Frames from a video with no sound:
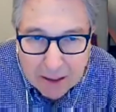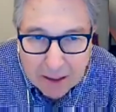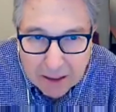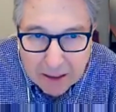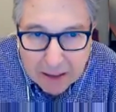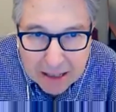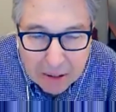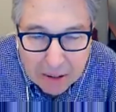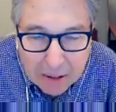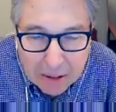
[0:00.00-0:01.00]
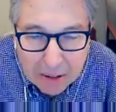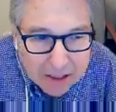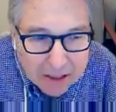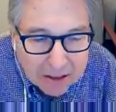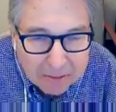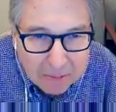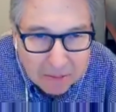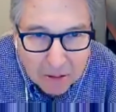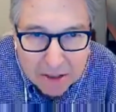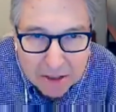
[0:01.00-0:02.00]
that's my earliest
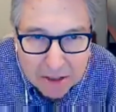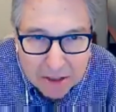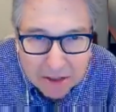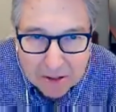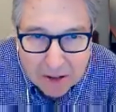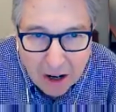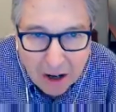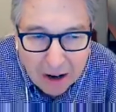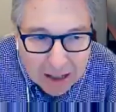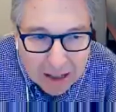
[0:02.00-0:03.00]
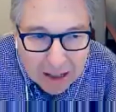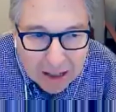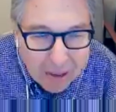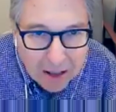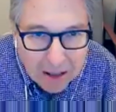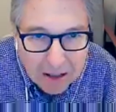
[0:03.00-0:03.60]
memories of nonviolence in my life.